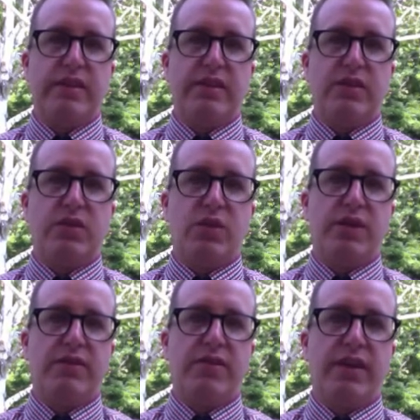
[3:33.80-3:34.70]
sort
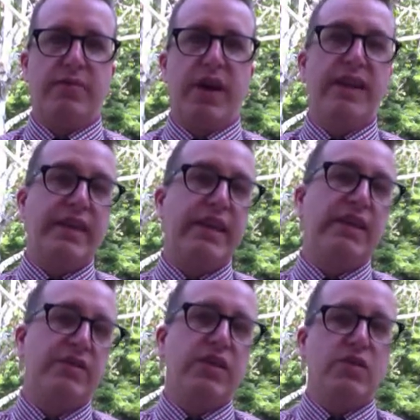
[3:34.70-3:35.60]
of idea
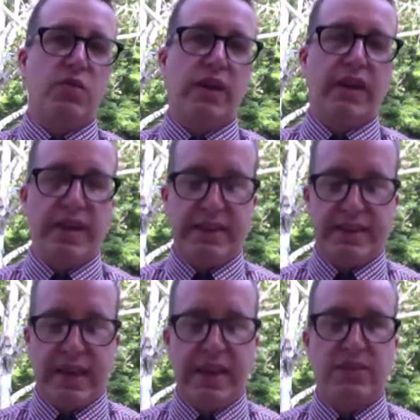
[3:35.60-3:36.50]
of the story is
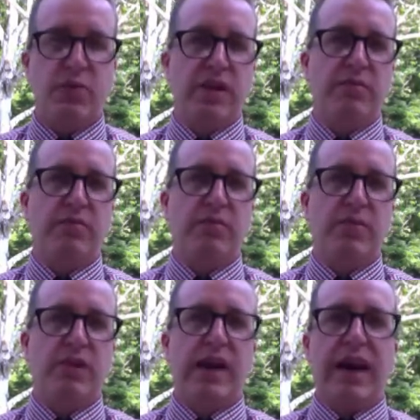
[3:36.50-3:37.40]
that it's written
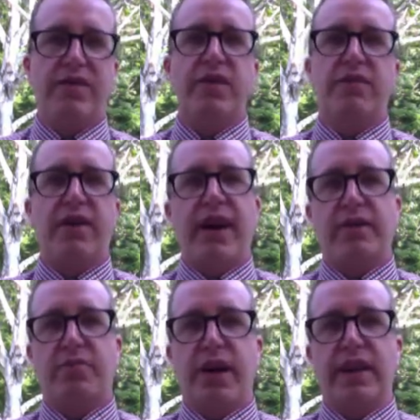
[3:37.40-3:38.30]
after the
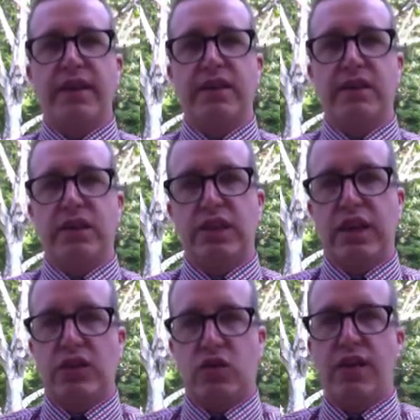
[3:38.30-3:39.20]
fact by
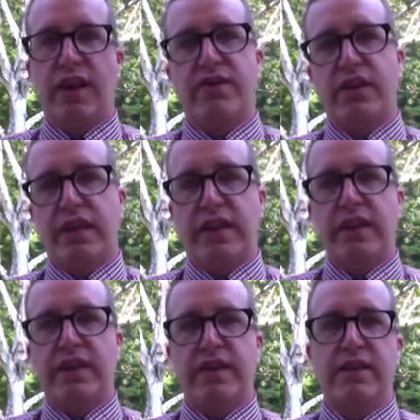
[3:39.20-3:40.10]
Shell, shortly after
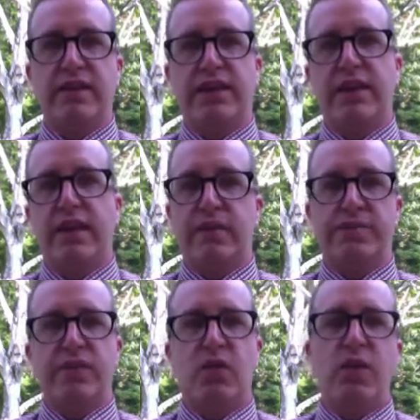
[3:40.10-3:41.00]
he
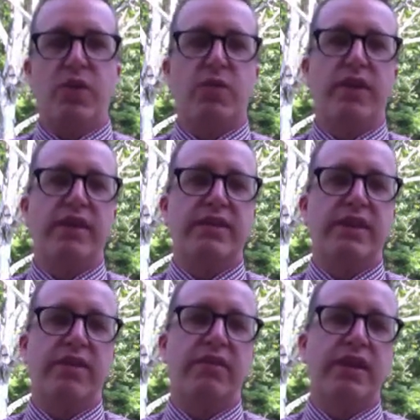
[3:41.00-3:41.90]
went through all this
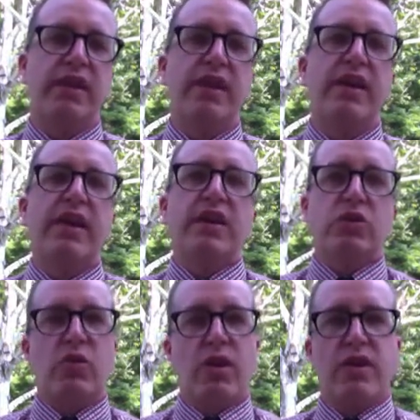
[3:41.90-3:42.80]
stuff. So
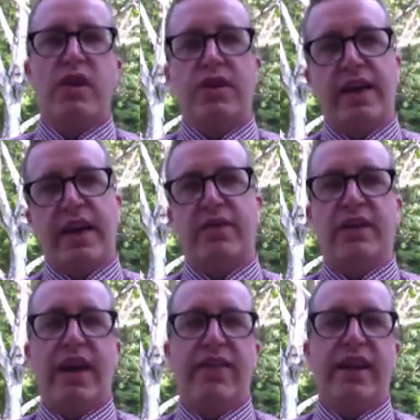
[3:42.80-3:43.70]
he wrote it all down,
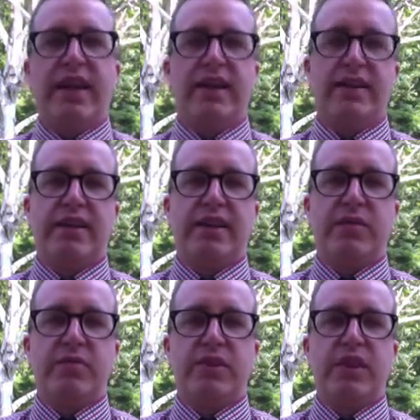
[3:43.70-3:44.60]
and
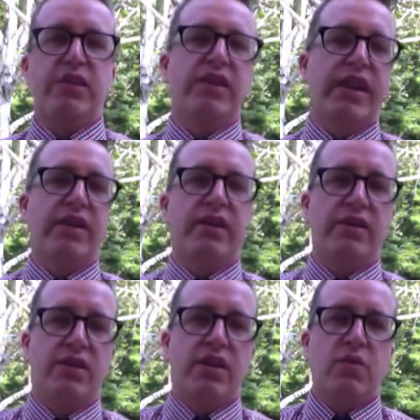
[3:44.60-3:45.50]
then years
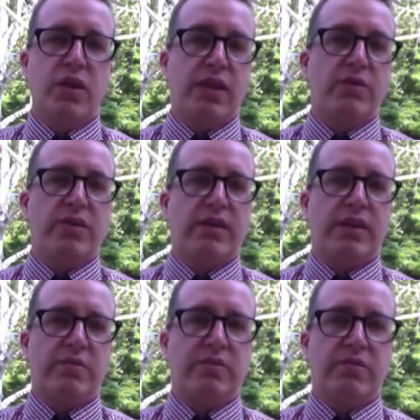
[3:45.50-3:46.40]
later, when he was
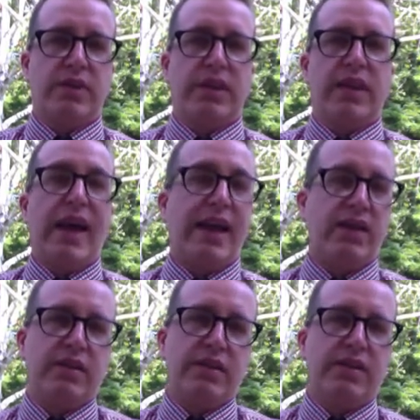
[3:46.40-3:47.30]
an
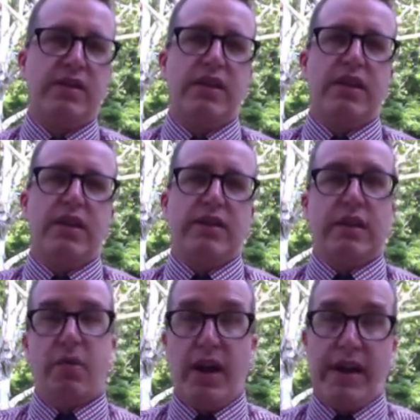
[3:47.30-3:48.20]
adult,
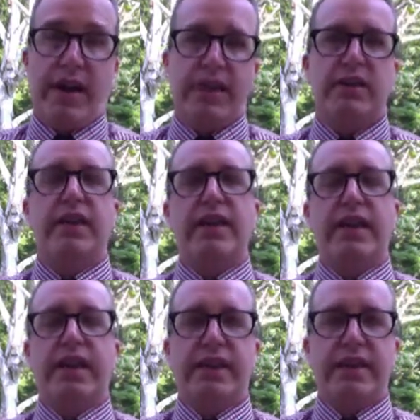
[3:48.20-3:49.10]
say my age,
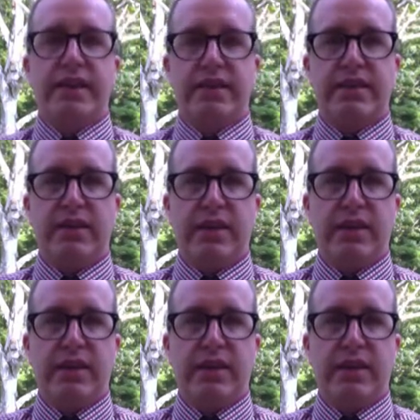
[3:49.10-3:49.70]
he is